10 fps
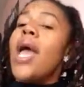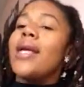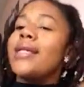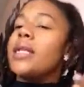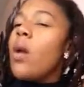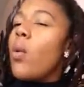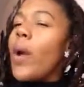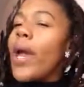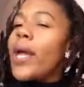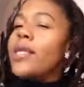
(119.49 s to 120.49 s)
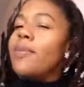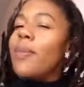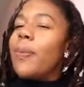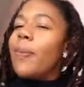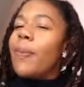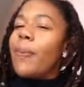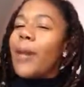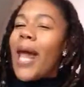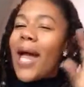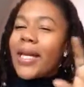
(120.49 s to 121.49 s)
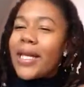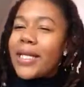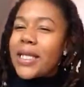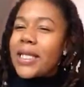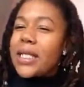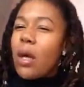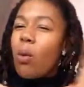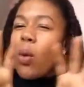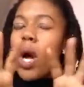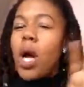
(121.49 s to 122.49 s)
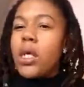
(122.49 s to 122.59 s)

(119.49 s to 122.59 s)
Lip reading: In some ways, blackness is somewhat